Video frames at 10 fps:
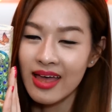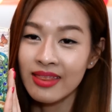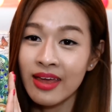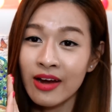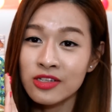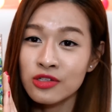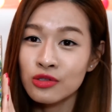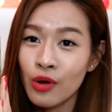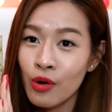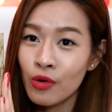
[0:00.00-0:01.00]
And they are
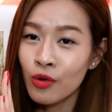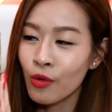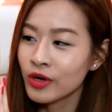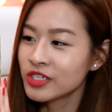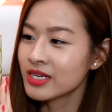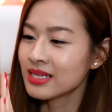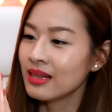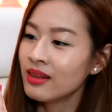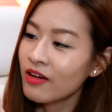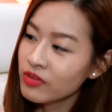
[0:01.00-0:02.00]
so gorgeous.
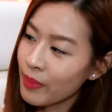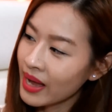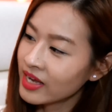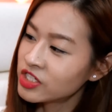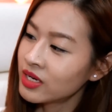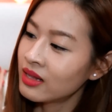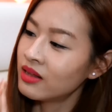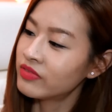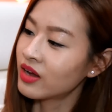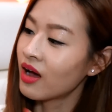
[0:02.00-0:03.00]
I love the packaging, I
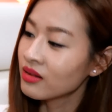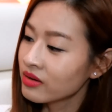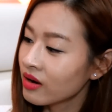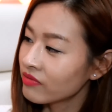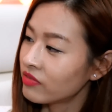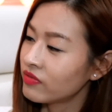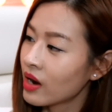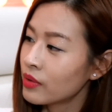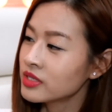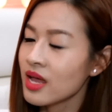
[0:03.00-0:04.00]
love the color of the
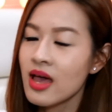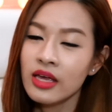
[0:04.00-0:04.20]
flowers.